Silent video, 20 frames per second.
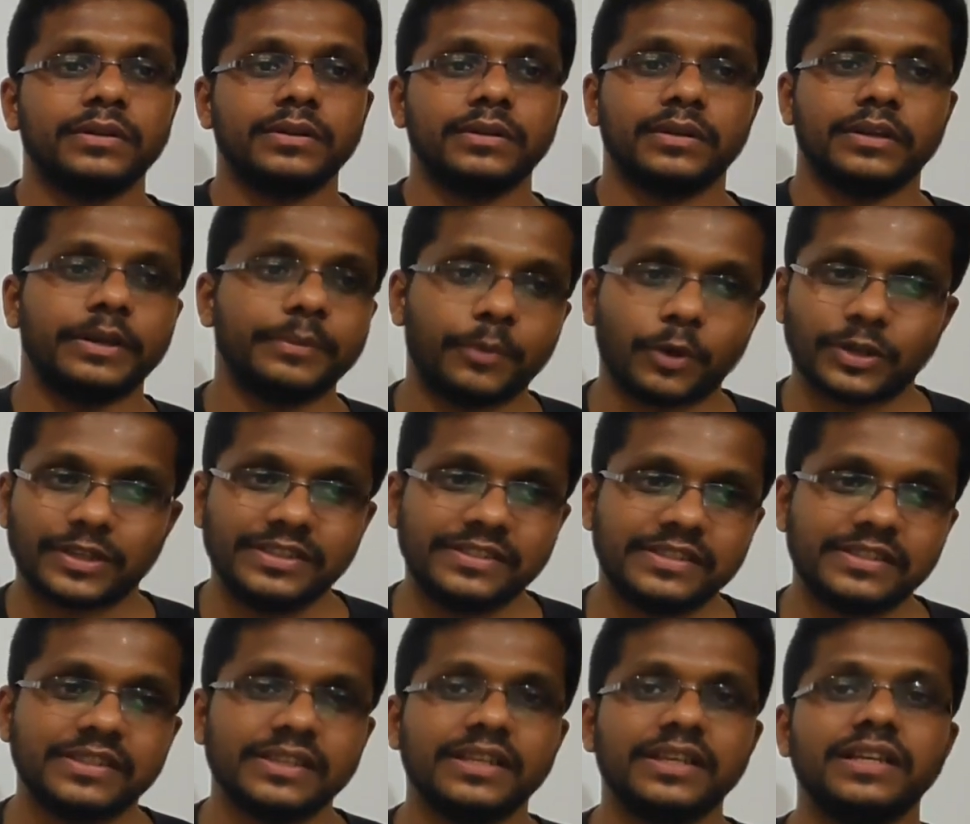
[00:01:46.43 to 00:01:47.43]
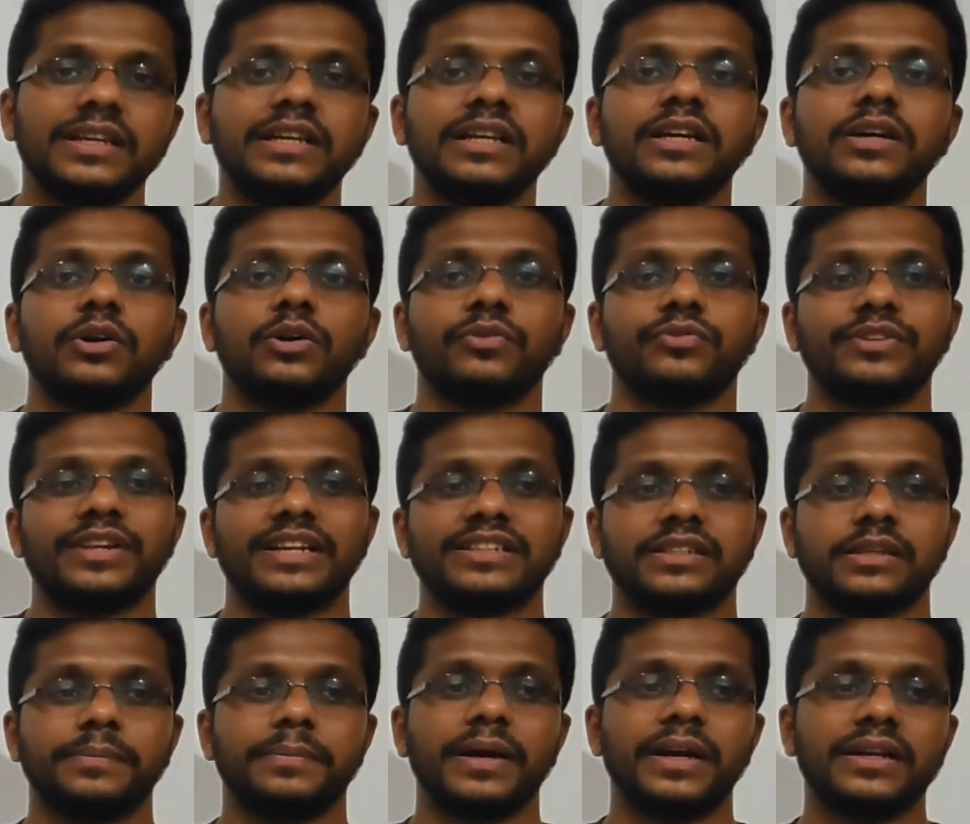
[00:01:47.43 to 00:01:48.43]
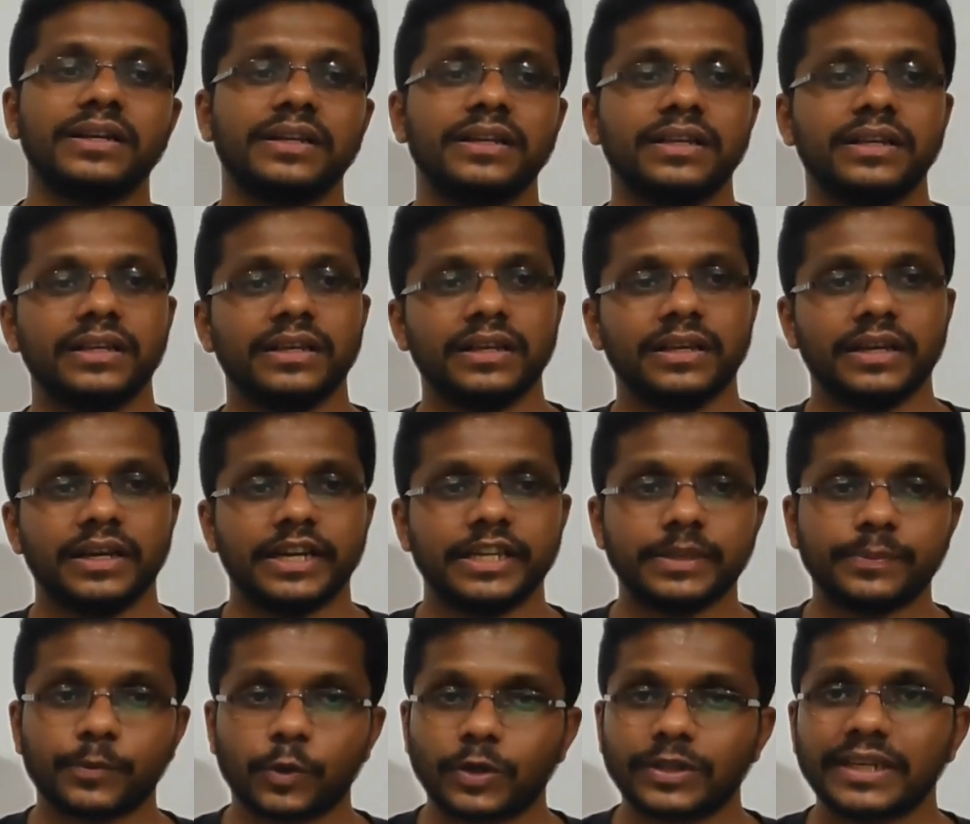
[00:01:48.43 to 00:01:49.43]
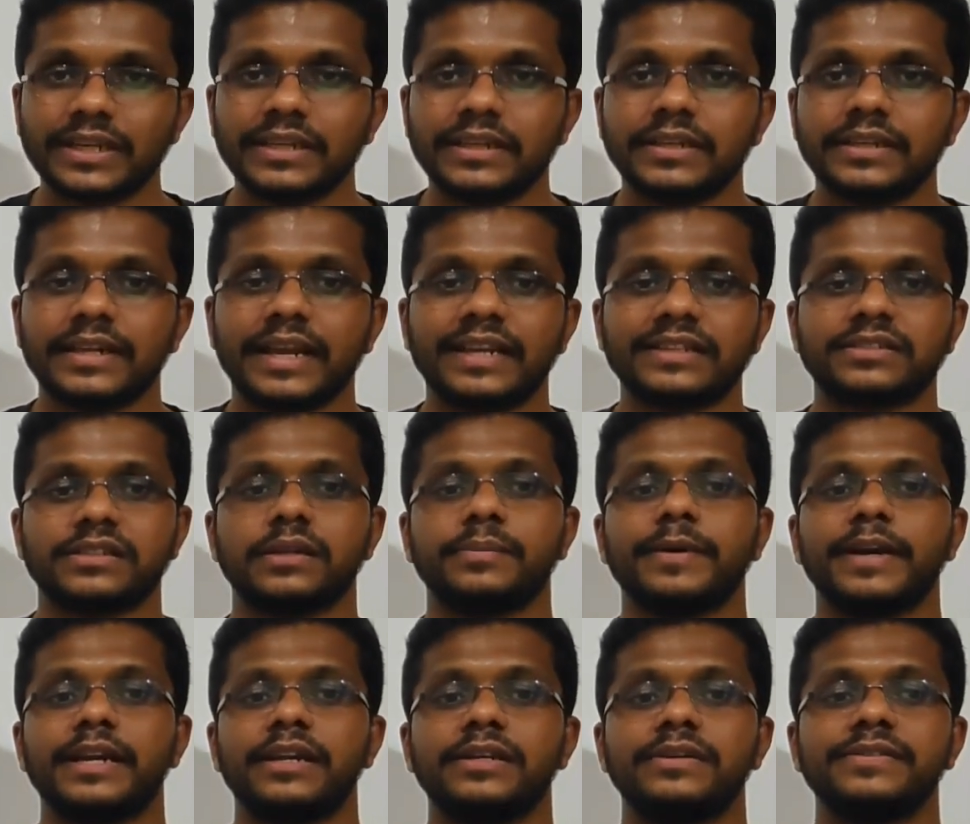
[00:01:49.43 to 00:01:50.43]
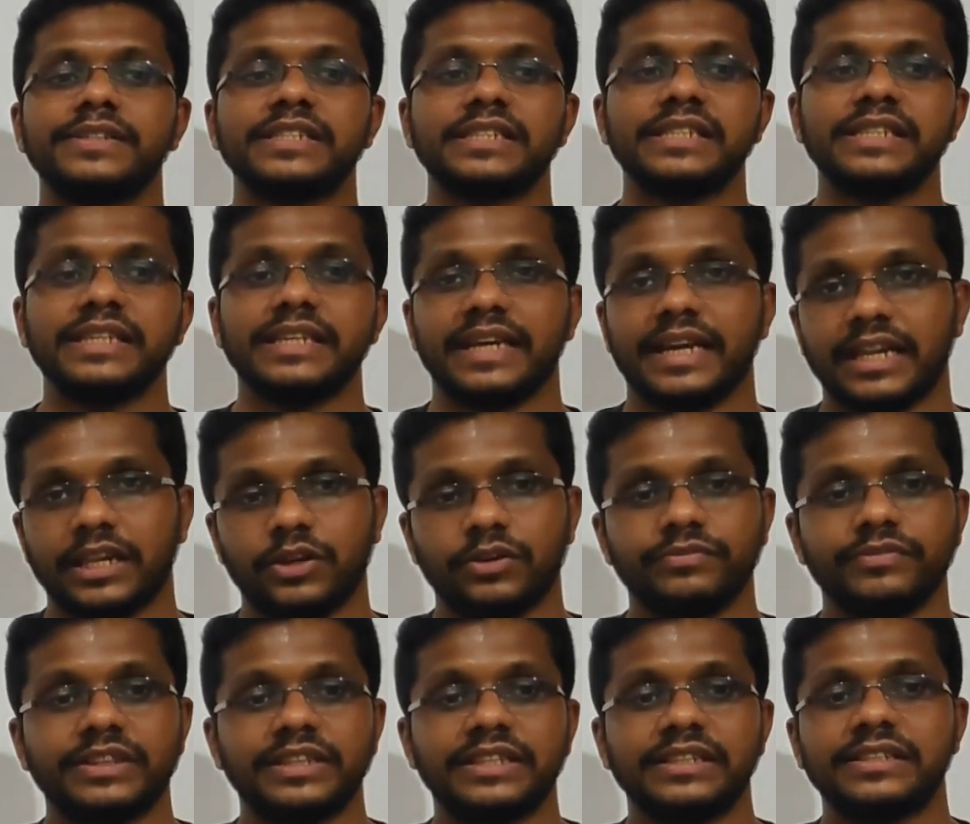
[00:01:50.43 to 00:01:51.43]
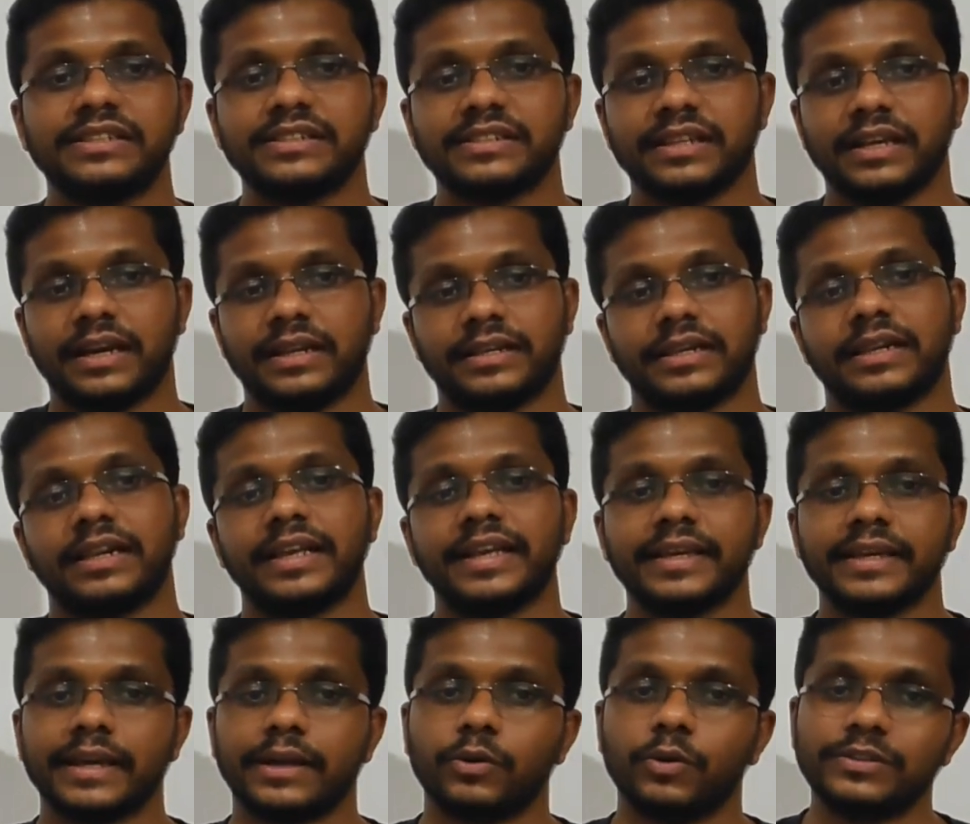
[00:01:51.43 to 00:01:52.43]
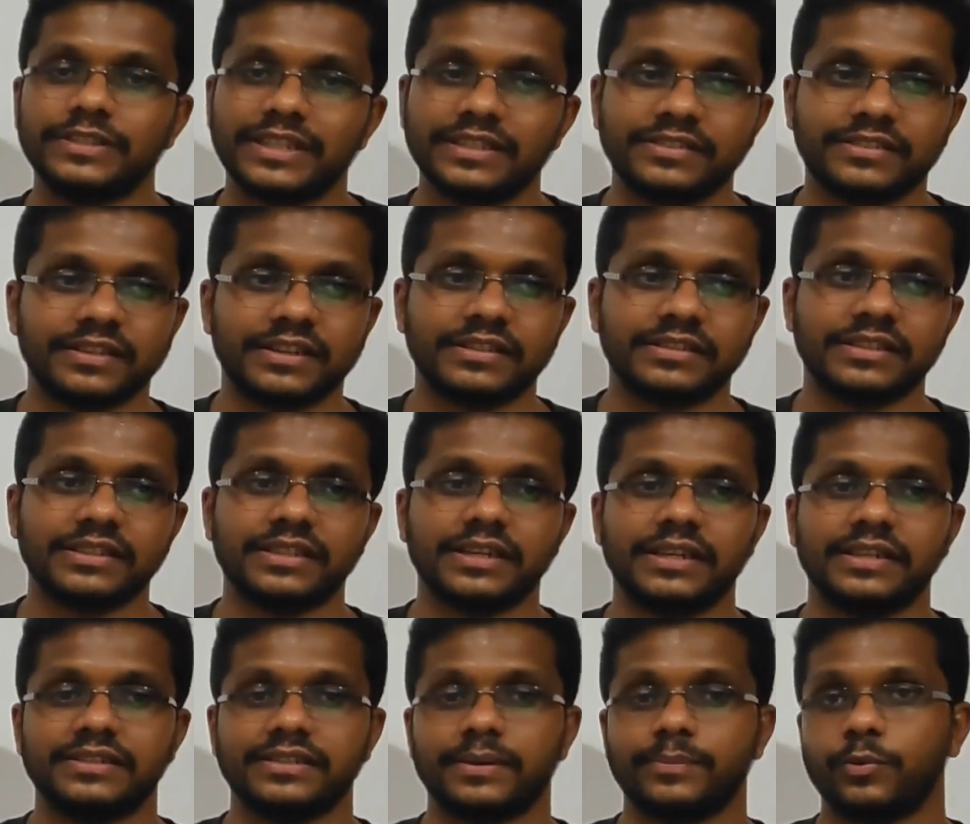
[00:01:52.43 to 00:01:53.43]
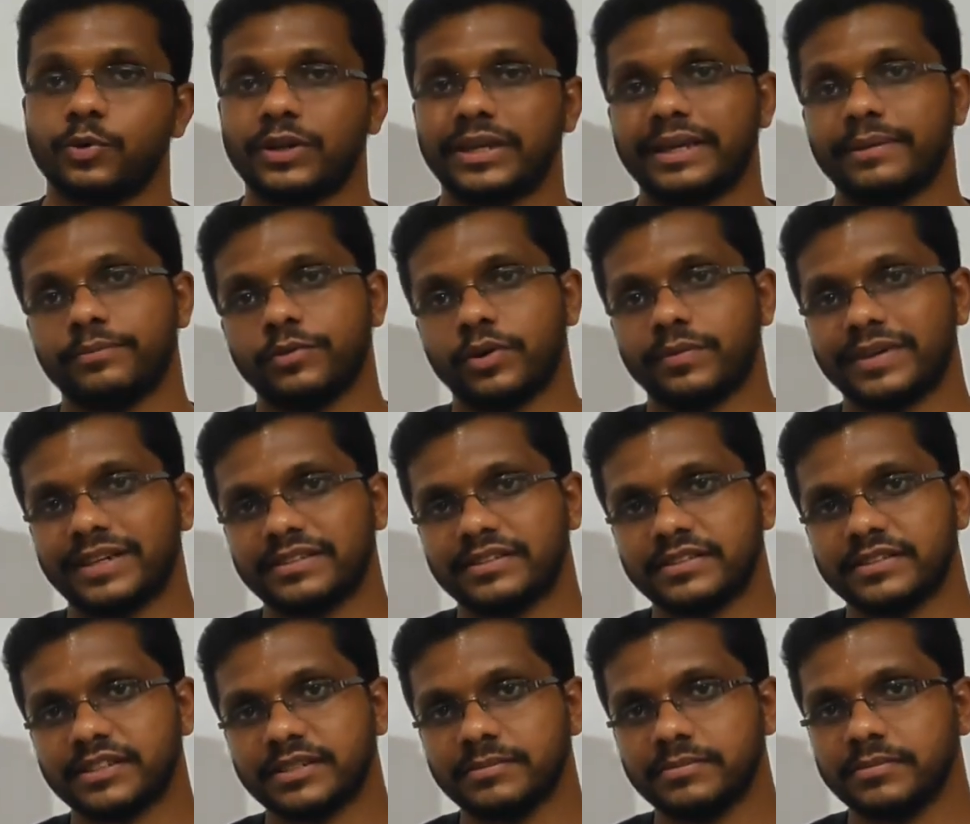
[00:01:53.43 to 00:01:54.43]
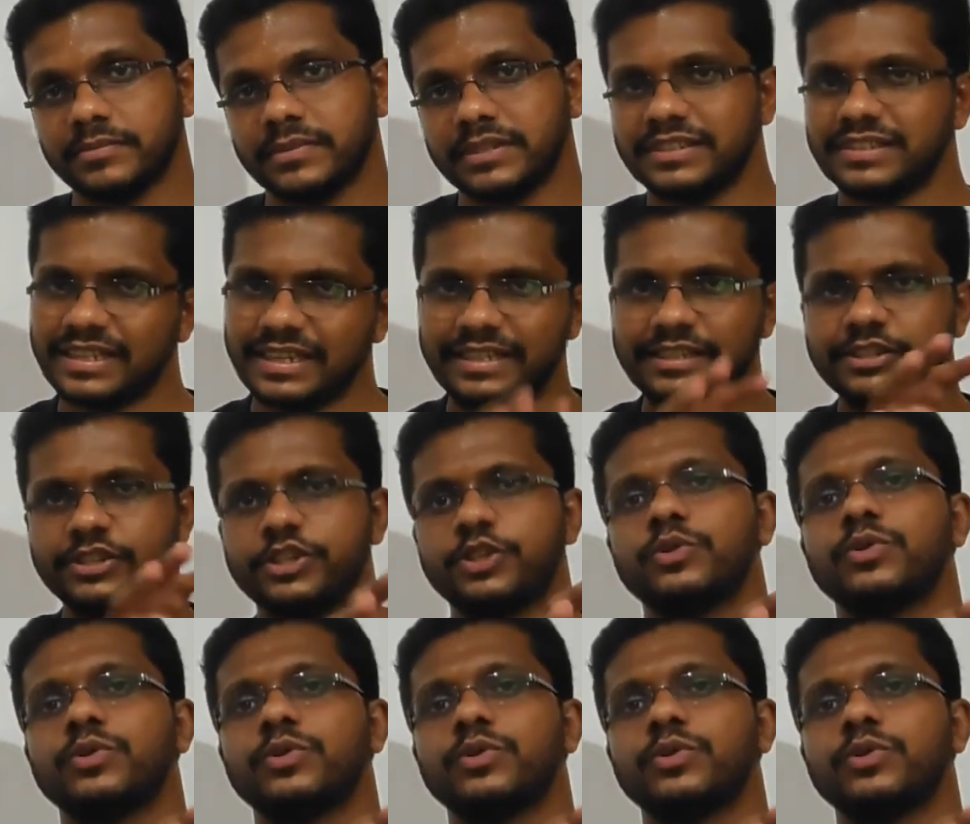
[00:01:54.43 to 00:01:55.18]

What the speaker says: Importance of national park. It protects natural biodiversity along with its underlying ecological structure and supporting environmental system. It's an in